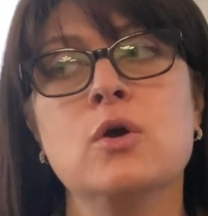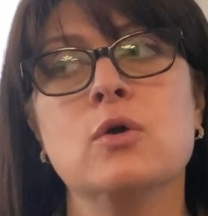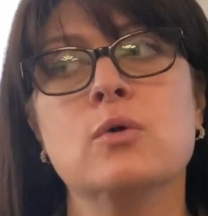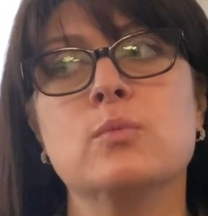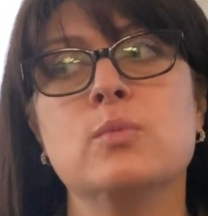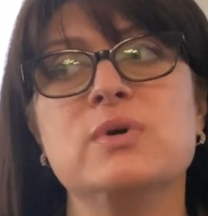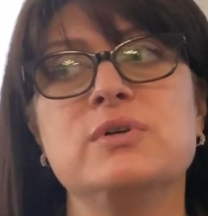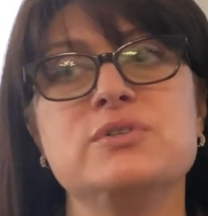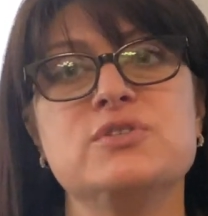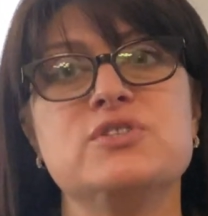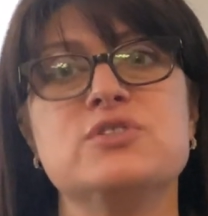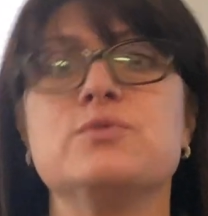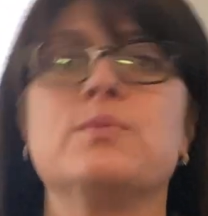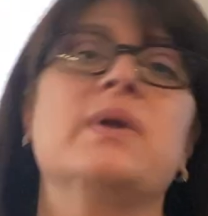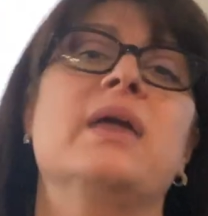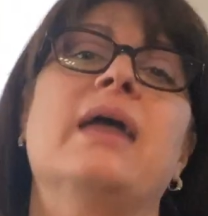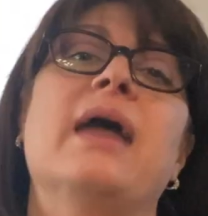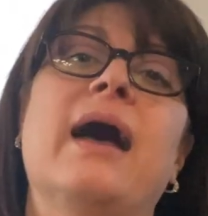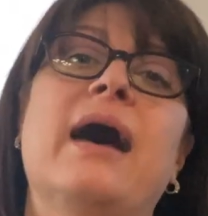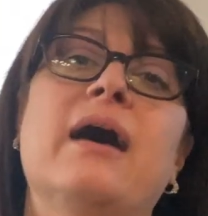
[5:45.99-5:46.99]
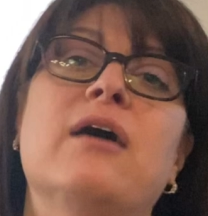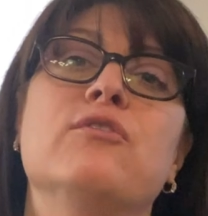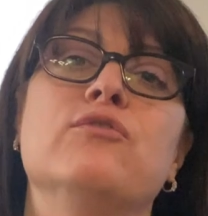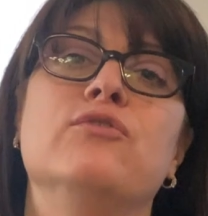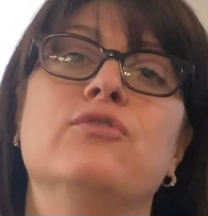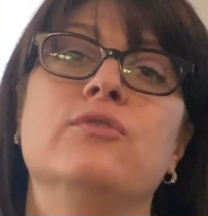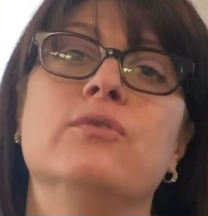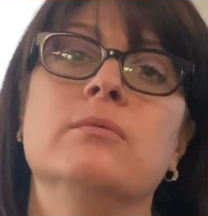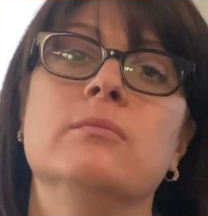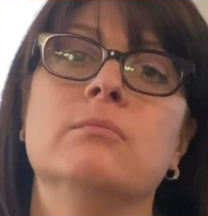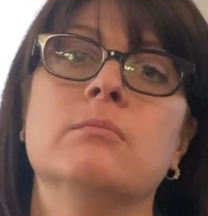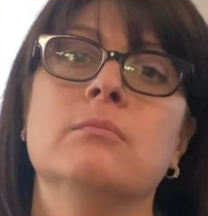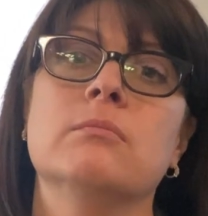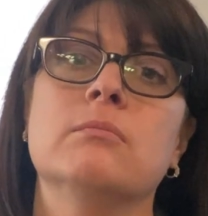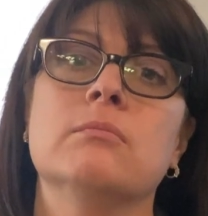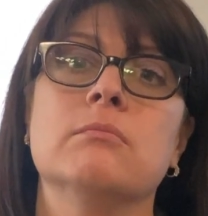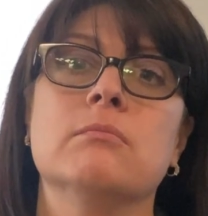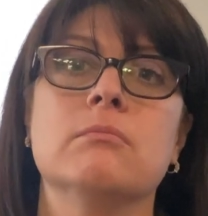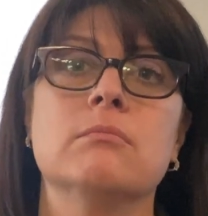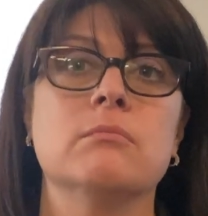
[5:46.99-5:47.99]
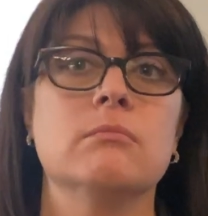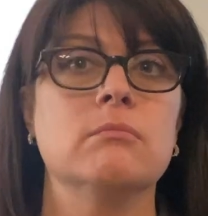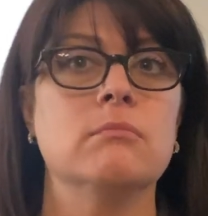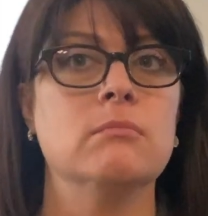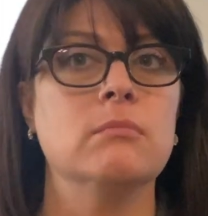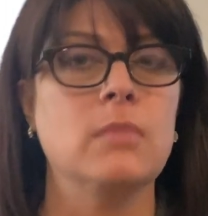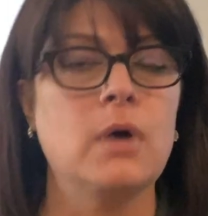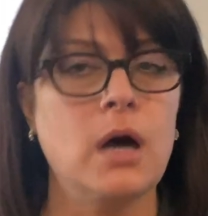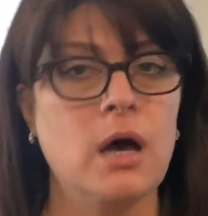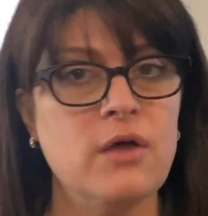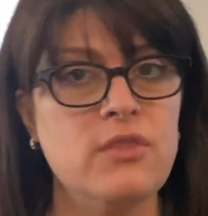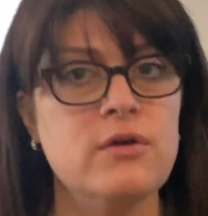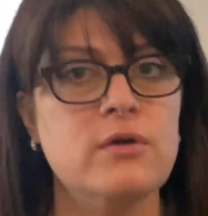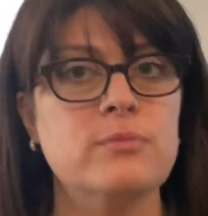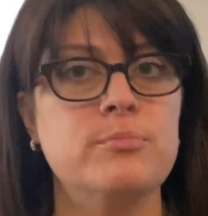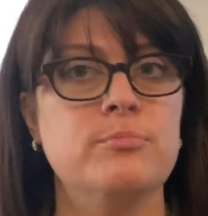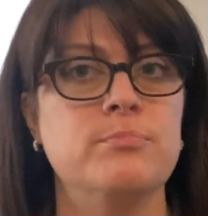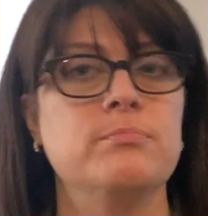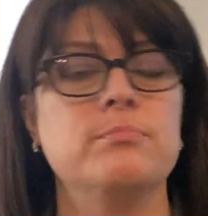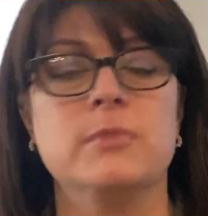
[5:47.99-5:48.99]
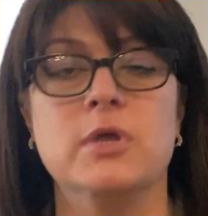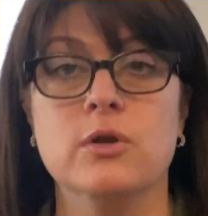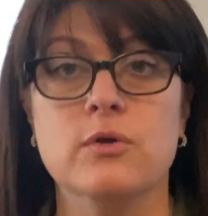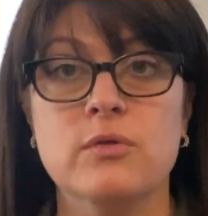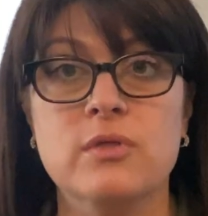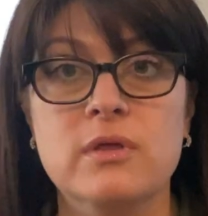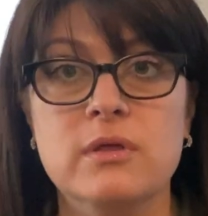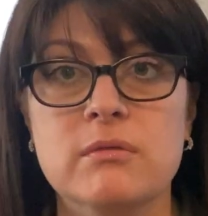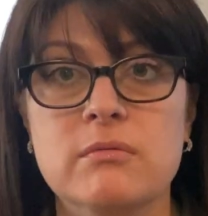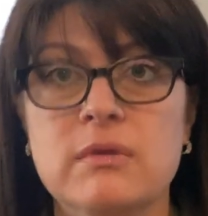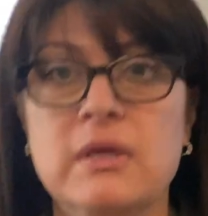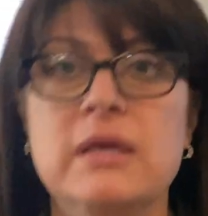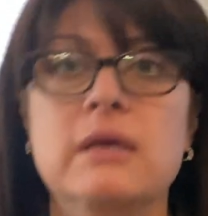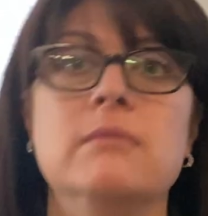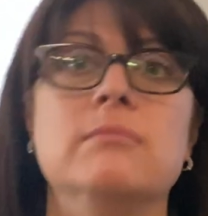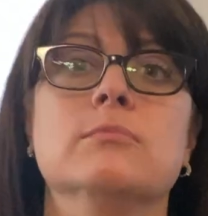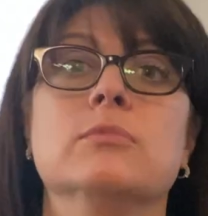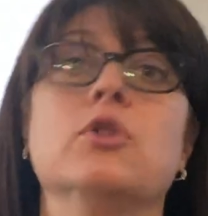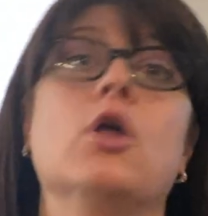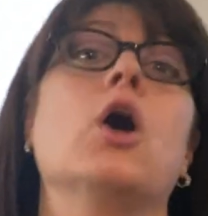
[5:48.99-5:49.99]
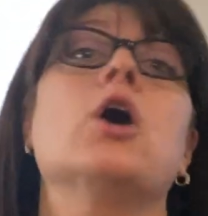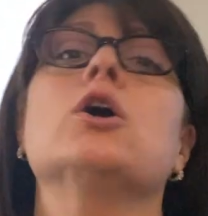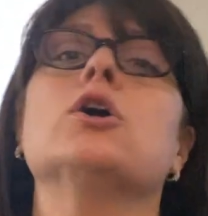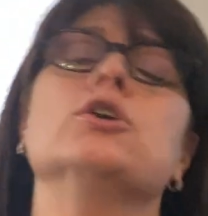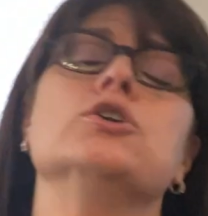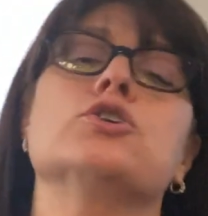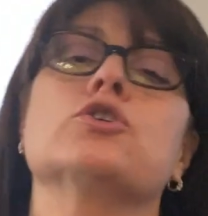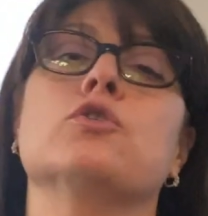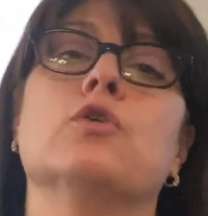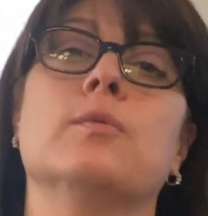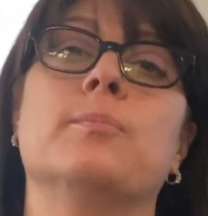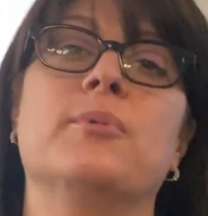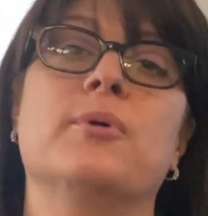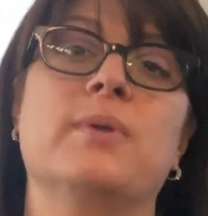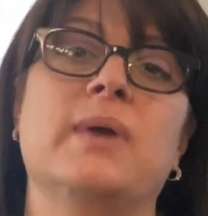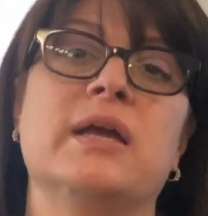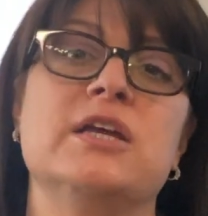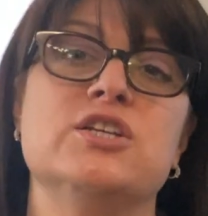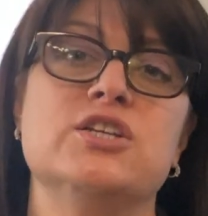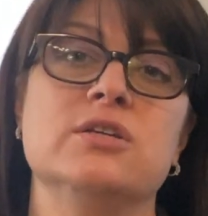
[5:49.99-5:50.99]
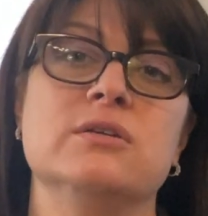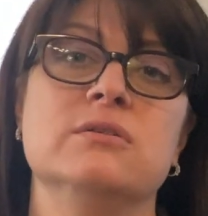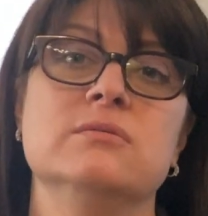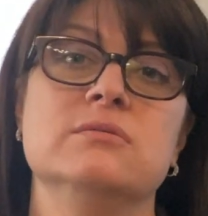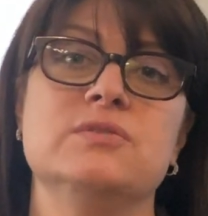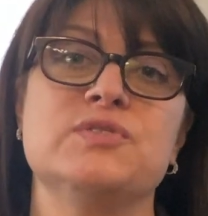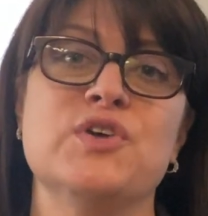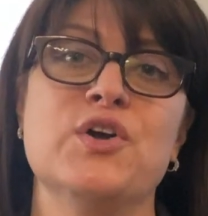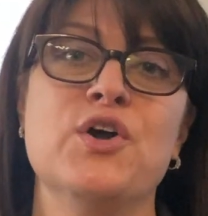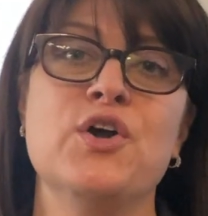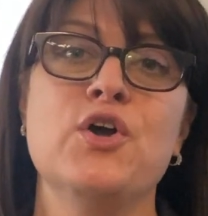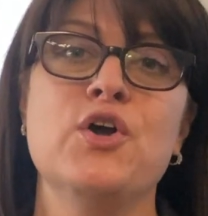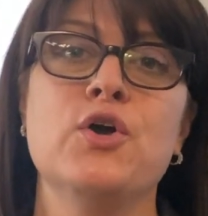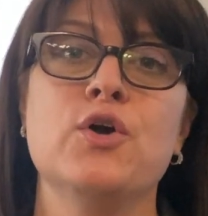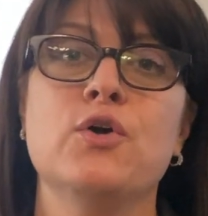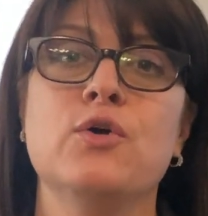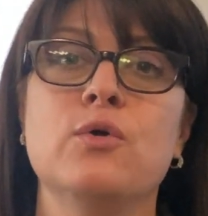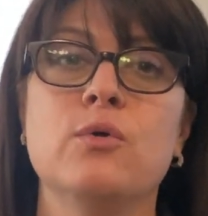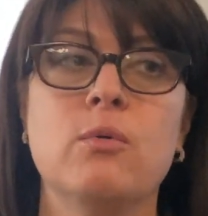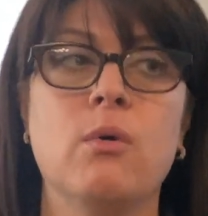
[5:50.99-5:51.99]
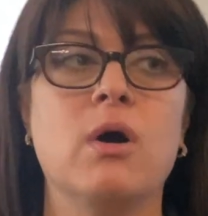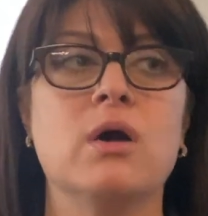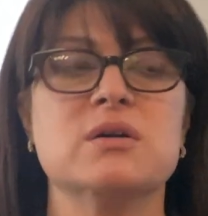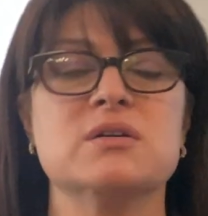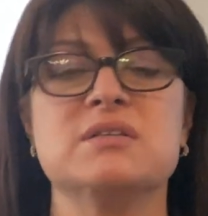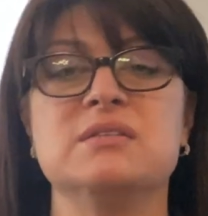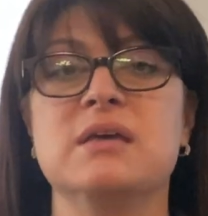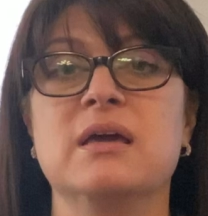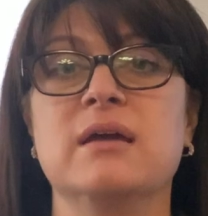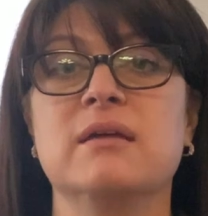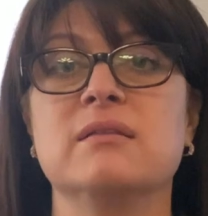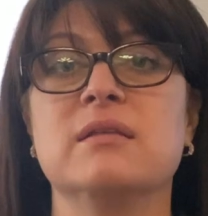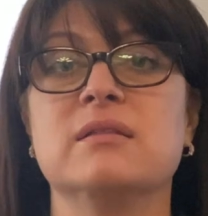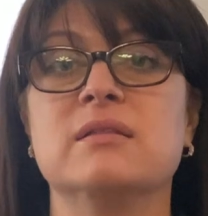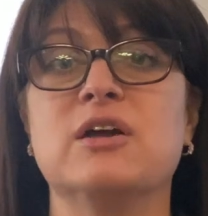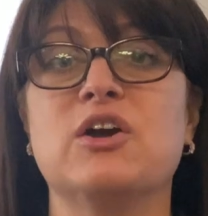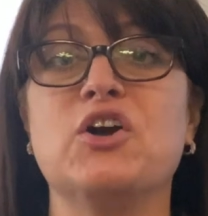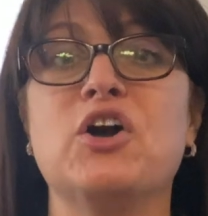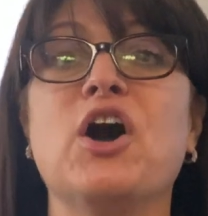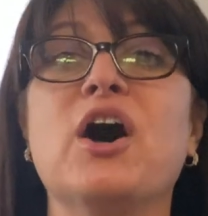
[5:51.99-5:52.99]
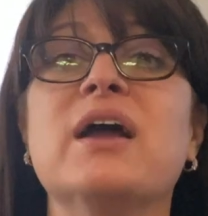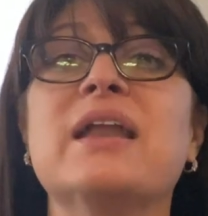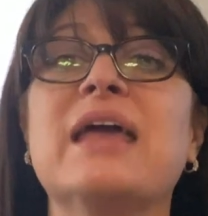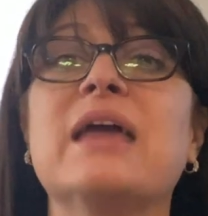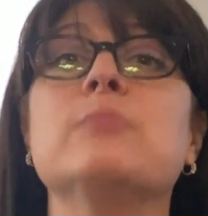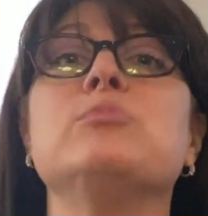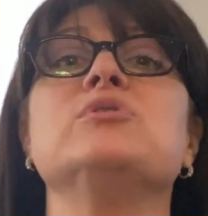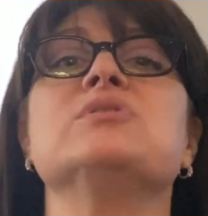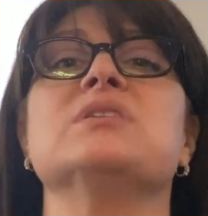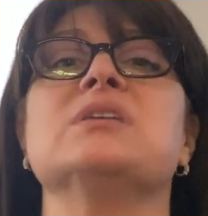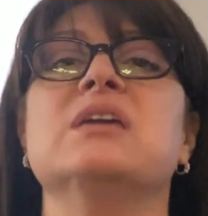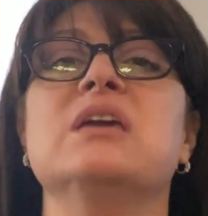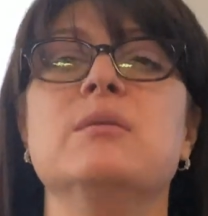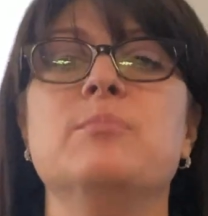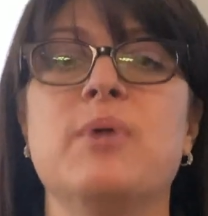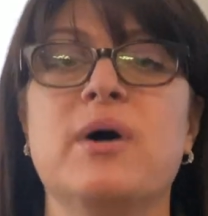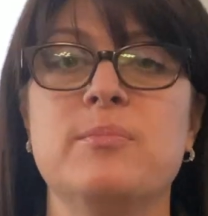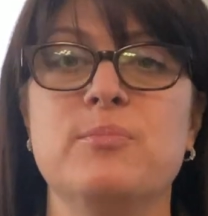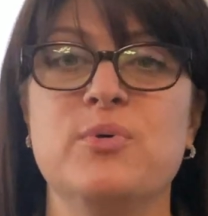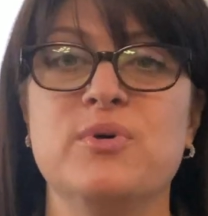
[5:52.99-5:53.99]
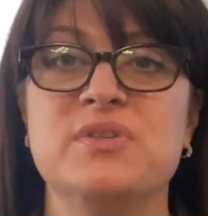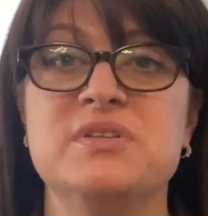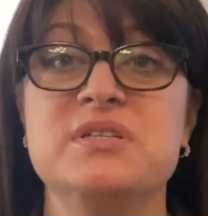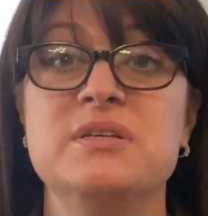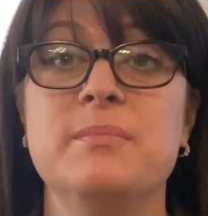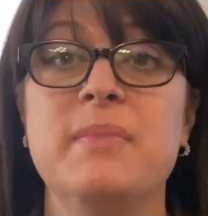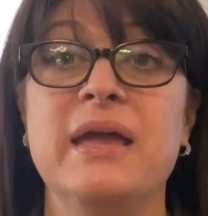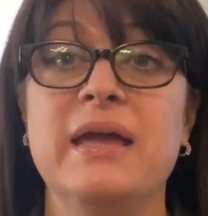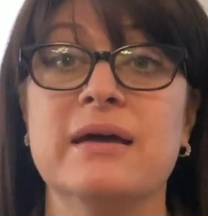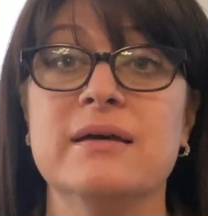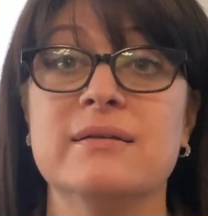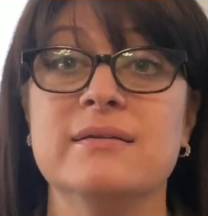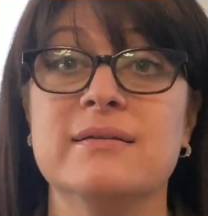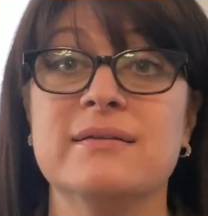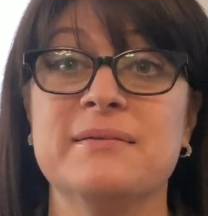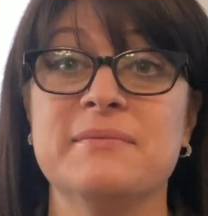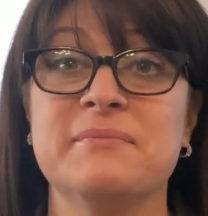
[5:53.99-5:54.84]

Whilst we have other, the large corporations who are saying that they're unable to keep up with demand.